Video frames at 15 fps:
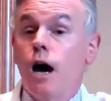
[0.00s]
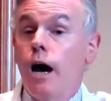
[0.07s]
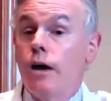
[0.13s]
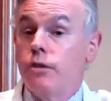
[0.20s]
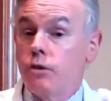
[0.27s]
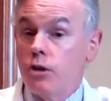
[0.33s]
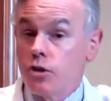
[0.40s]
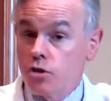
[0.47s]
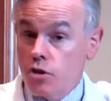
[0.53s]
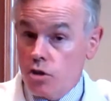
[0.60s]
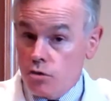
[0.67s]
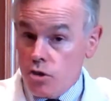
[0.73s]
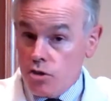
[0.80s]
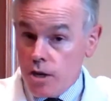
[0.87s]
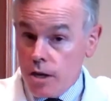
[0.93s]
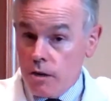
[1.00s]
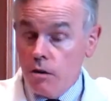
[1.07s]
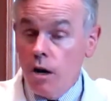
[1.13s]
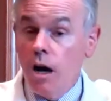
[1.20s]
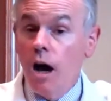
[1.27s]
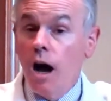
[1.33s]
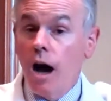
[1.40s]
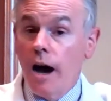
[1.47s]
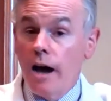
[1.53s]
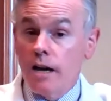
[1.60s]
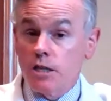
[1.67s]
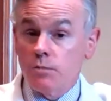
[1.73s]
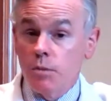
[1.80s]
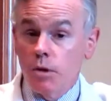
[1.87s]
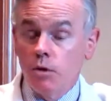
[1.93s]
either a surgery center, a
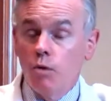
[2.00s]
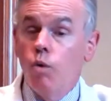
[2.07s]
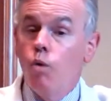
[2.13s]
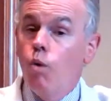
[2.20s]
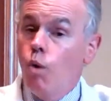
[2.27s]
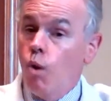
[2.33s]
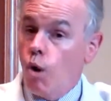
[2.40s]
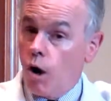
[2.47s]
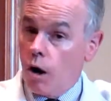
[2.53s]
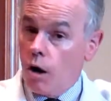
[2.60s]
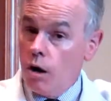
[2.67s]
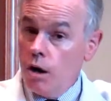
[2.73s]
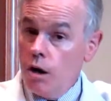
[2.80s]
hospital, or